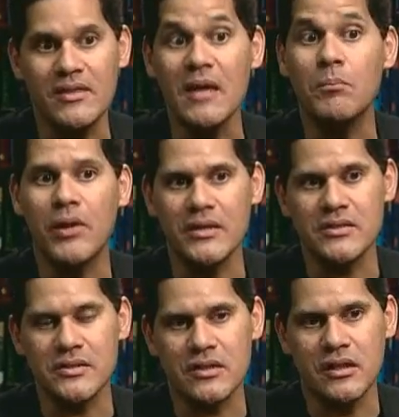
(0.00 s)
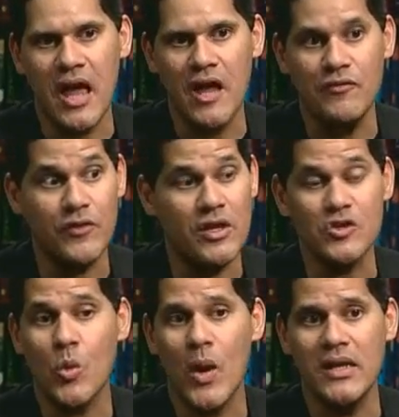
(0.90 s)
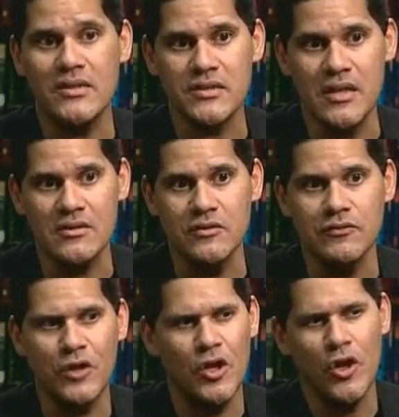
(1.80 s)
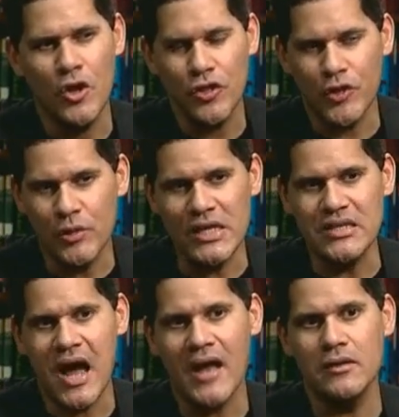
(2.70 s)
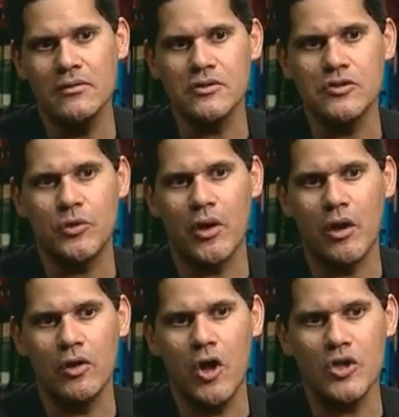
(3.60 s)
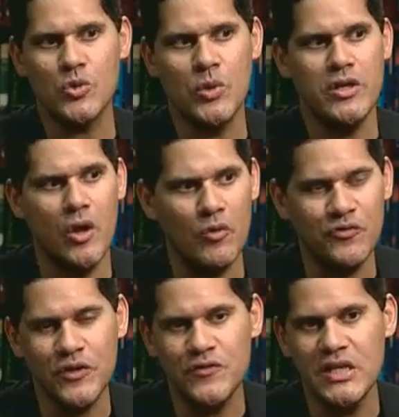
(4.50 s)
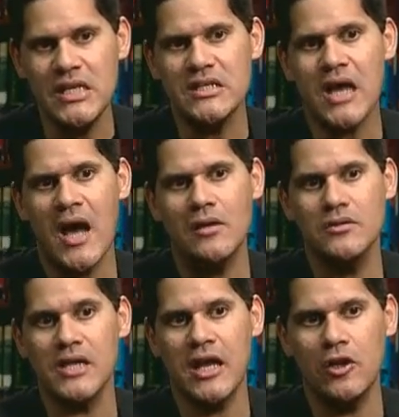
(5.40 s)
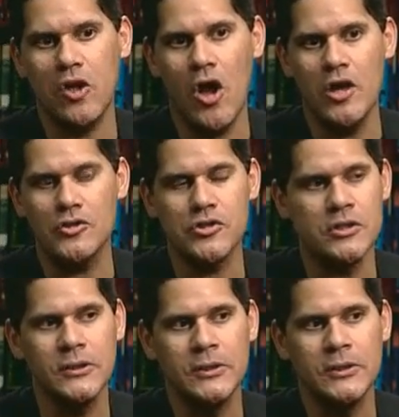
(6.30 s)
that brings this to life is quite extensive. 30 titles during our launch window, 15 titles at launch.